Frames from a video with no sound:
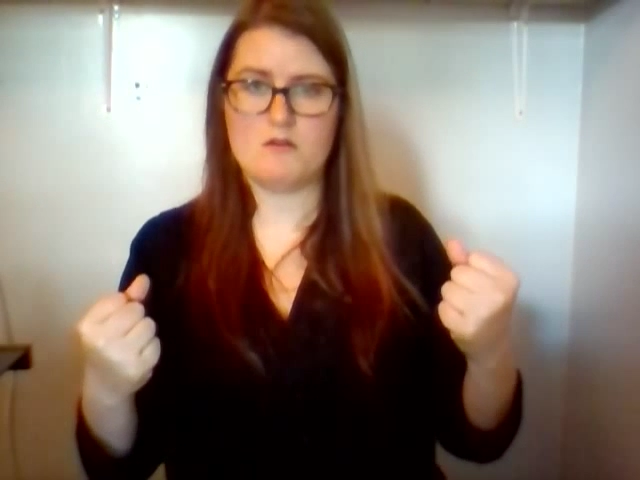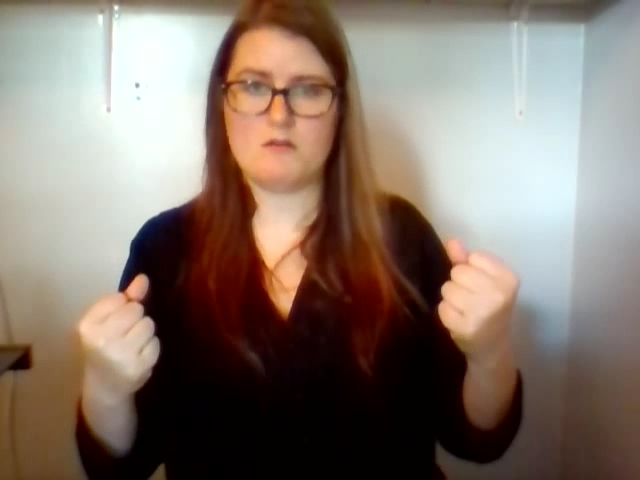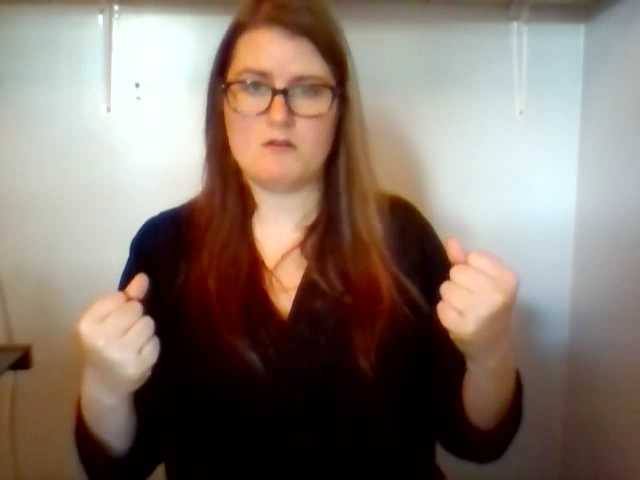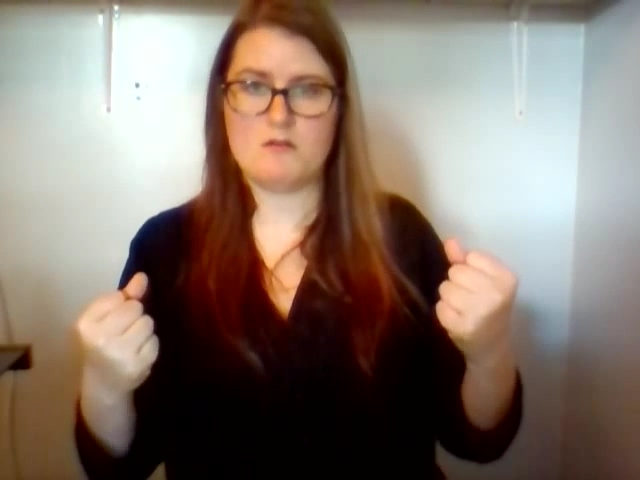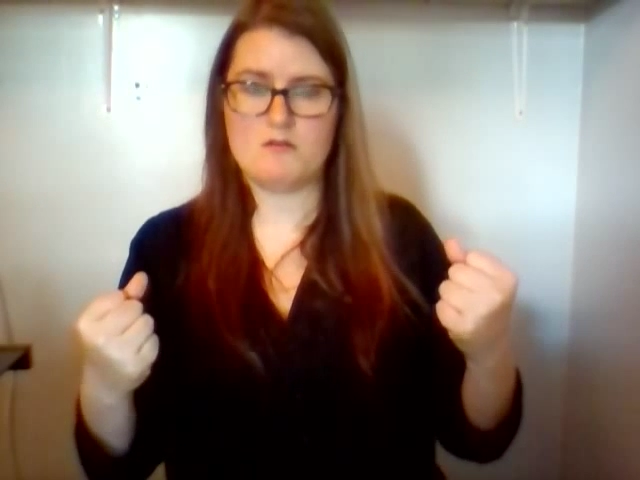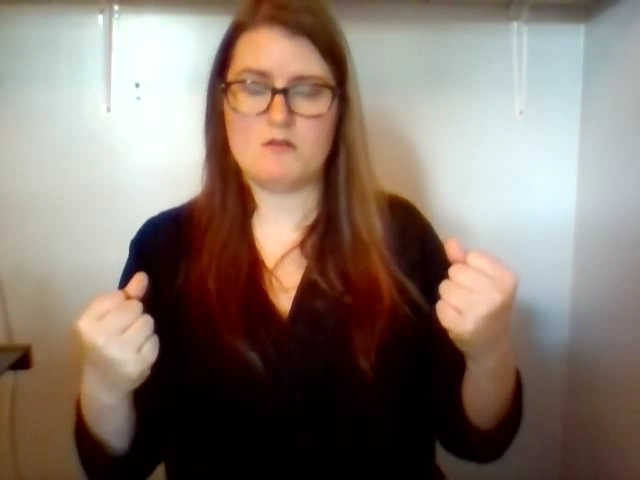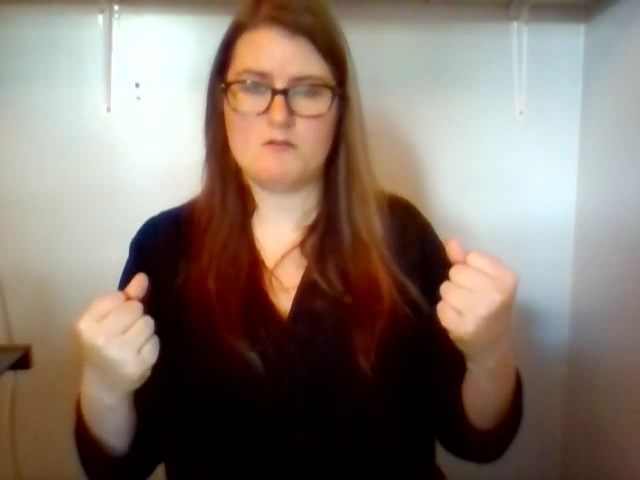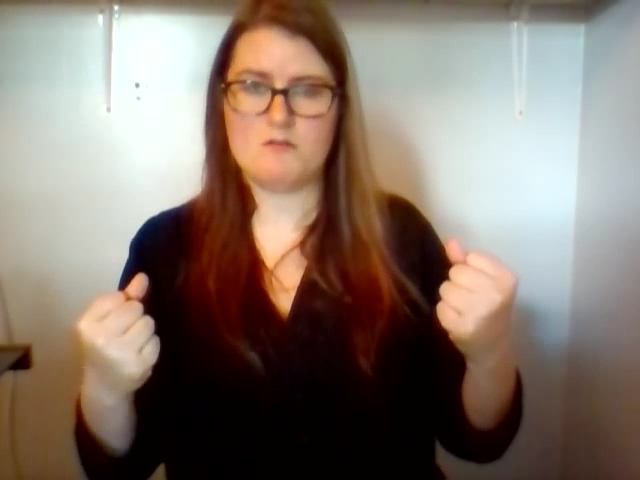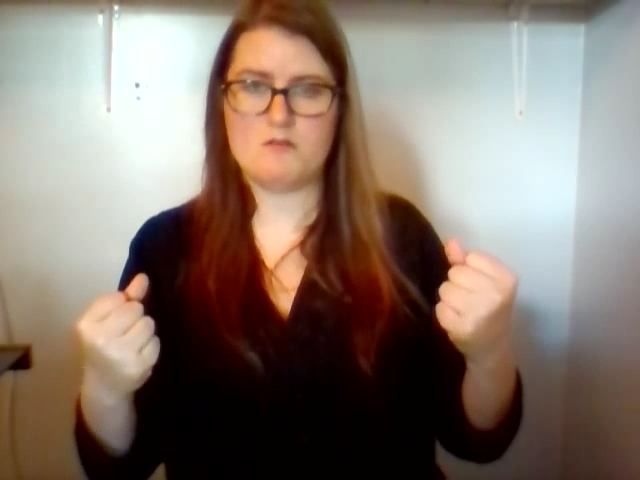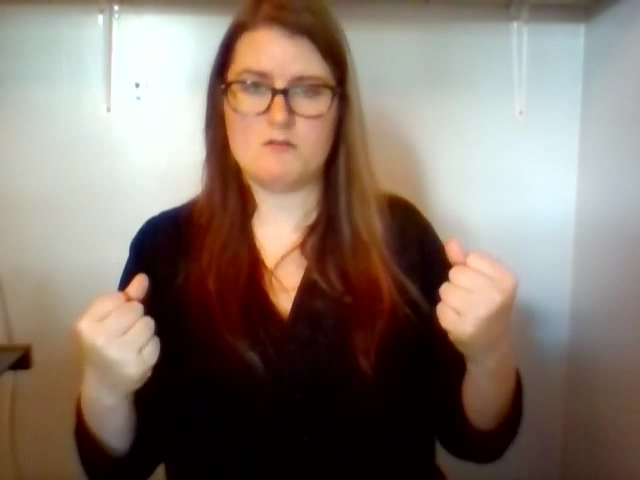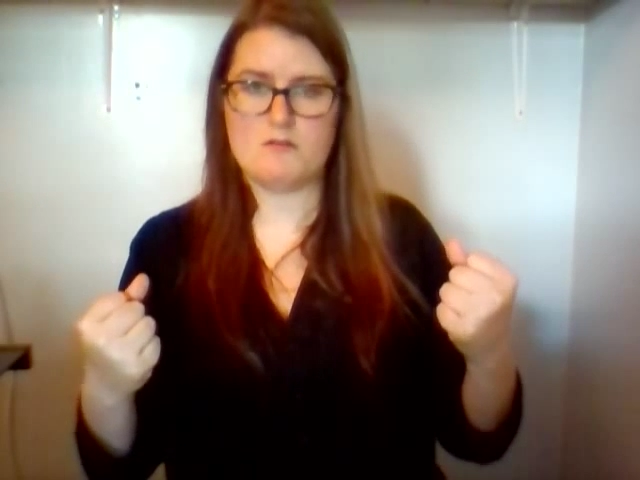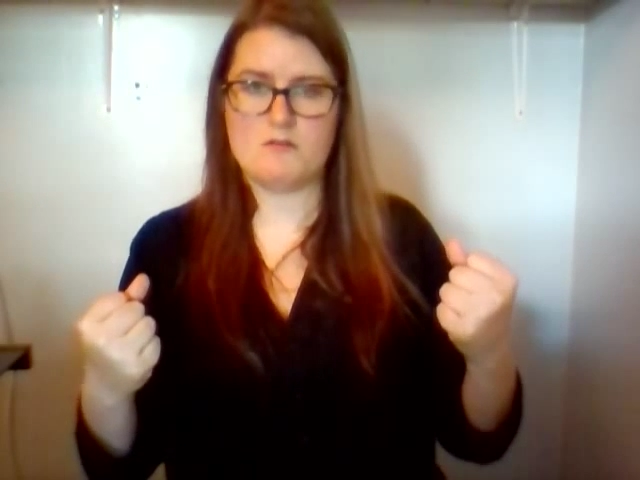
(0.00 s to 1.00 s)

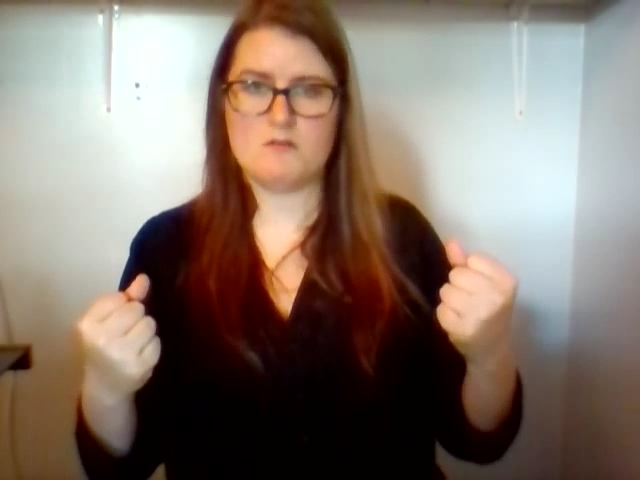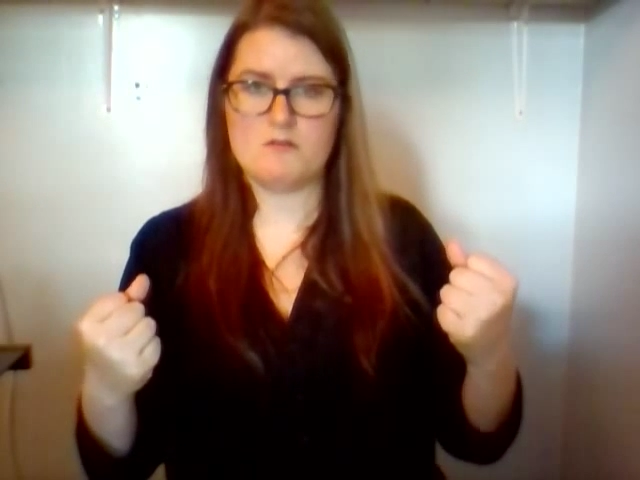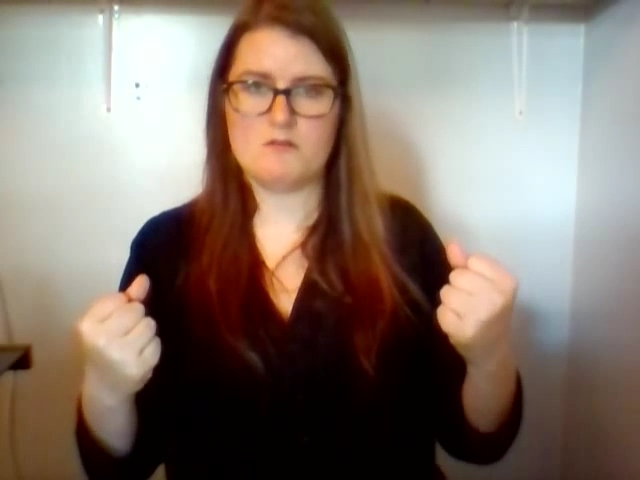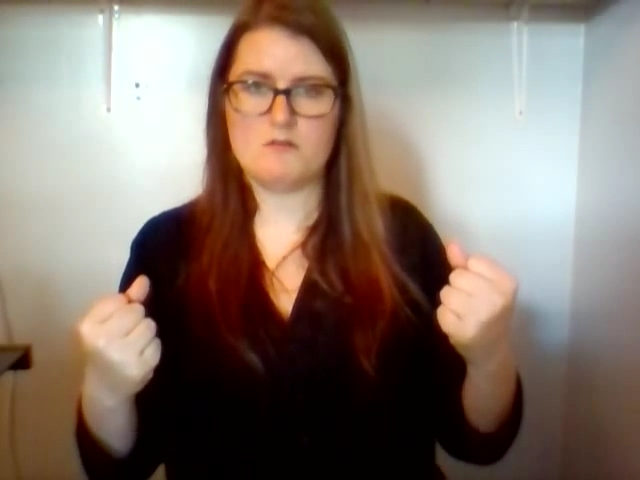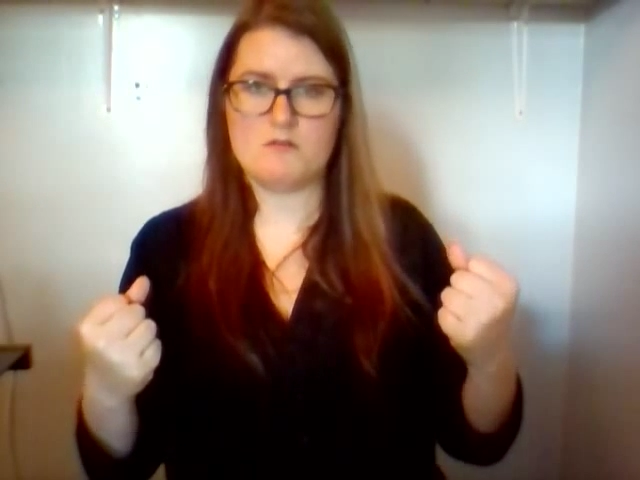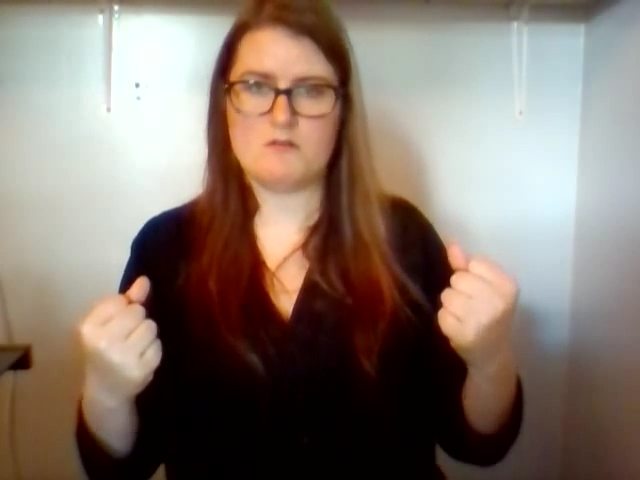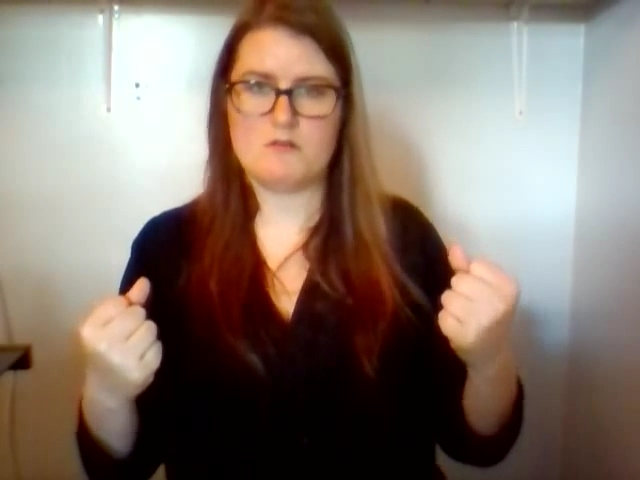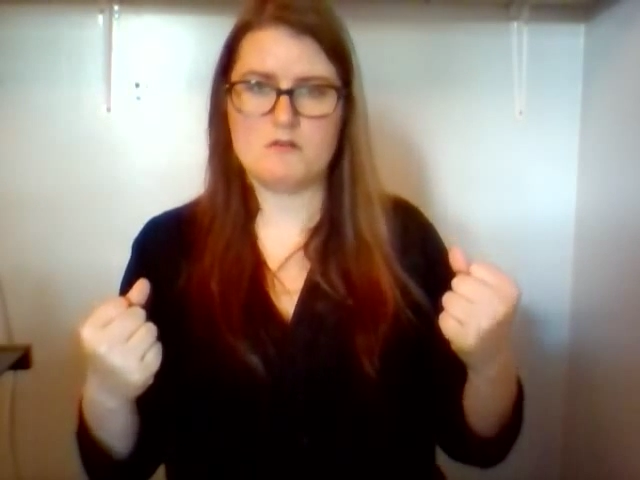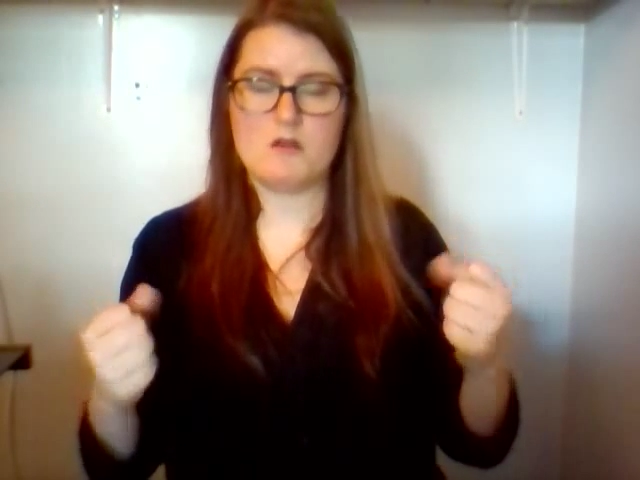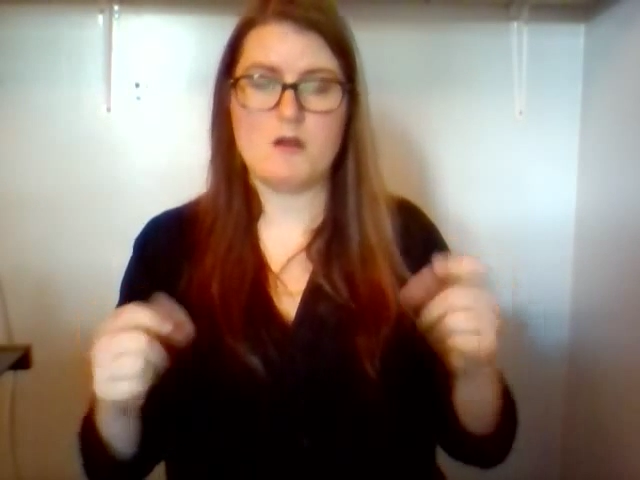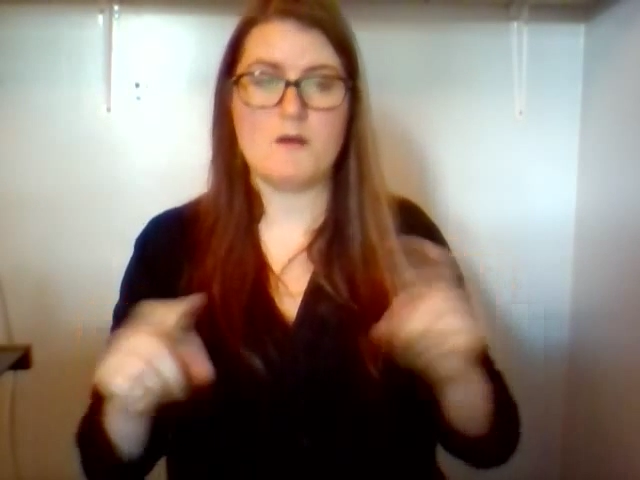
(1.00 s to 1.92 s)
to sexual intercourse.